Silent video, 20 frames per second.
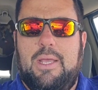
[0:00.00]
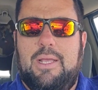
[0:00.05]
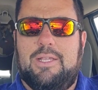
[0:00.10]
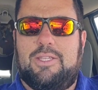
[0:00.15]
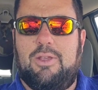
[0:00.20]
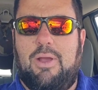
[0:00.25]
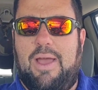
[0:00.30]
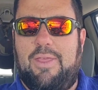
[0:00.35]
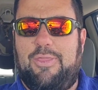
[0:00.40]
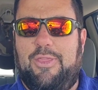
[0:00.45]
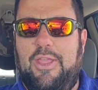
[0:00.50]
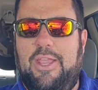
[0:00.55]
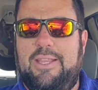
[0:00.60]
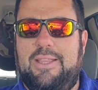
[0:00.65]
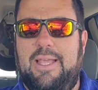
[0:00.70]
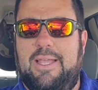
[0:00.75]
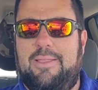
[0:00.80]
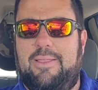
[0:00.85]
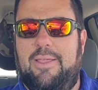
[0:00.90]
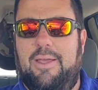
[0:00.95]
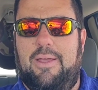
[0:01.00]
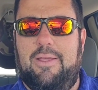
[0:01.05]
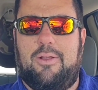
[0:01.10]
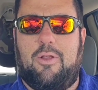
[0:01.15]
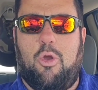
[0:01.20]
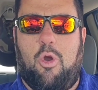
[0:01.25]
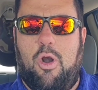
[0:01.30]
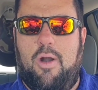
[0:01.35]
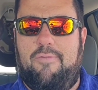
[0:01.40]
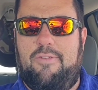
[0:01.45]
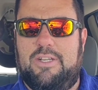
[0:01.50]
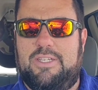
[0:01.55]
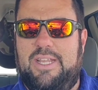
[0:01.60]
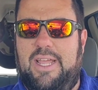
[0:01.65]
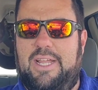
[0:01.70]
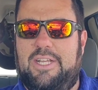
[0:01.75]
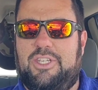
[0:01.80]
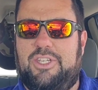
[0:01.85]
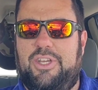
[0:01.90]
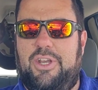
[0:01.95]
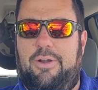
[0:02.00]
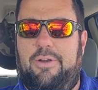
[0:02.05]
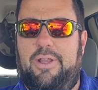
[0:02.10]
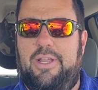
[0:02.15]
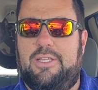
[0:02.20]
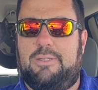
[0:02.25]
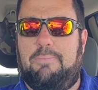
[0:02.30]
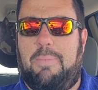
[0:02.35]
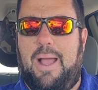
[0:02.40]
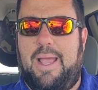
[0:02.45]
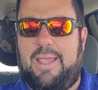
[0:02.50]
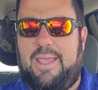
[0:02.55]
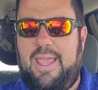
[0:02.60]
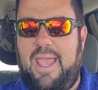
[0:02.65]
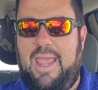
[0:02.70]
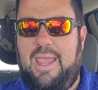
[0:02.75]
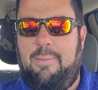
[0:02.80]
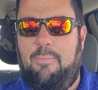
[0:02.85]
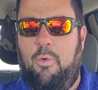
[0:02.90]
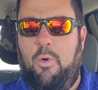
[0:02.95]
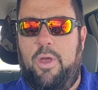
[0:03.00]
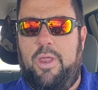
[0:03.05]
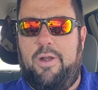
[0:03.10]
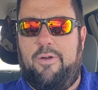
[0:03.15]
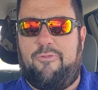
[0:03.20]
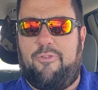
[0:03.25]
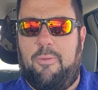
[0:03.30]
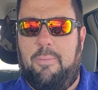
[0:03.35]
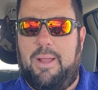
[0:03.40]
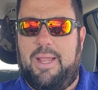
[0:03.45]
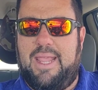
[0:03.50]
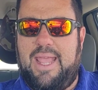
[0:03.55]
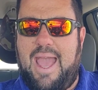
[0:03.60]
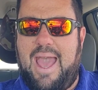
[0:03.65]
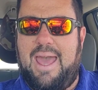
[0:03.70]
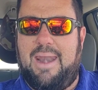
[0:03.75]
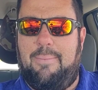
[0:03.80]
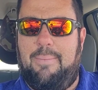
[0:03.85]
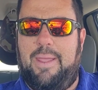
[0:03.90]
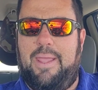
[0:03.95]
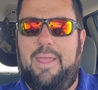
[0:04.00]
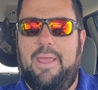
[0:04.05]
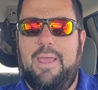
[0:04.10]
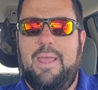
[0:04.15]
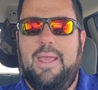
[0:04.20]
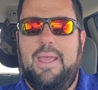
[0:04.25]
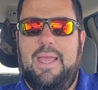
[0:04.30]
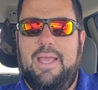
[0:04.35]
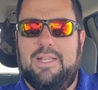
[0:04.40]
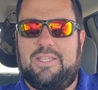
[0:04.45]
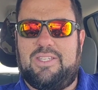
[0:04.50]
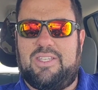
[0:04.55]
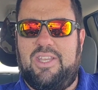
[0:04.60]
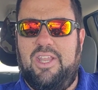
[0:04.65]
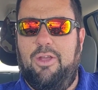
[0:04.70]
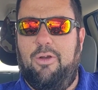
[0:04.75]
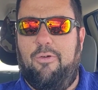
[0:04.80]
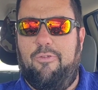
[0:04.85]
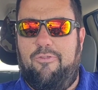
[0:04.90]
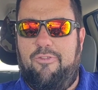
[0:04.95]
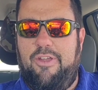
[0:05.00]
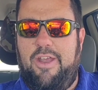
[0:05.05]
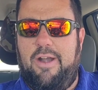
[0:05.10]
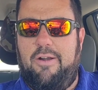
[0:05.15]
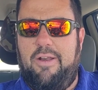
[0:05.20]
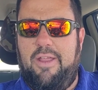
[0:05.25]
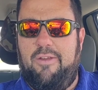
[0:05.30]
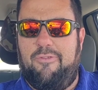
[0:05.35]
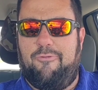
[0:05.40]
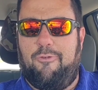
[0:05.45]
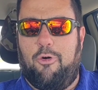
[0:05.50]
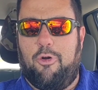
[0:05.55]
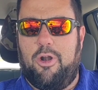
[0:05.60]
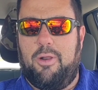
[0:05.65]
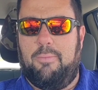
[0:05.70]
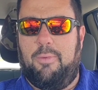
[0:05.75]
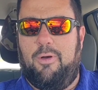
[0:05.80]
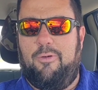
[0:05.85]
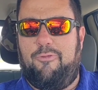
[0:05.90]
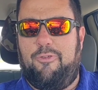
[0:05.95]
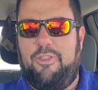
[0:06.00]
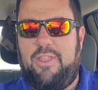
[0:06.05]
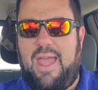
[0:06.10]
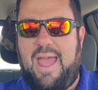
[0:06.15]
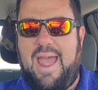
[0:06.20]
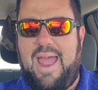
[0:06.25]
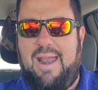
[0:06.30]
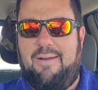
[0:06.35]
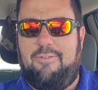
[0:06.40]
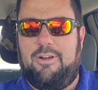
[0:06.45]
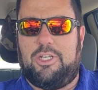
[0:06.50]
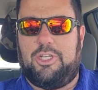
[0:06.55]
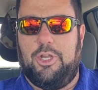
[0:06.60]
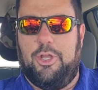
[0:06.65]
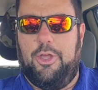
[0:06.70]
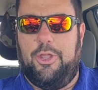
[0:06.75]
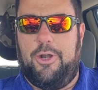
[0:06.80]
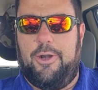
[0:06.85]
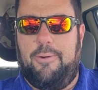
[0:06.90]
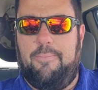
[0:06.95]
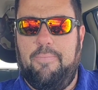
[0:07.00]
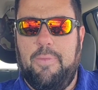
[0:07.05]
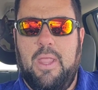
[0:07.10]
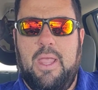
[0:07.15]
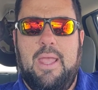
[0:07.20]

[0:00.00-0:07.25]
So I think that the Carver's Edge series by Game Winner from Academy is still very affordable for the average hunter.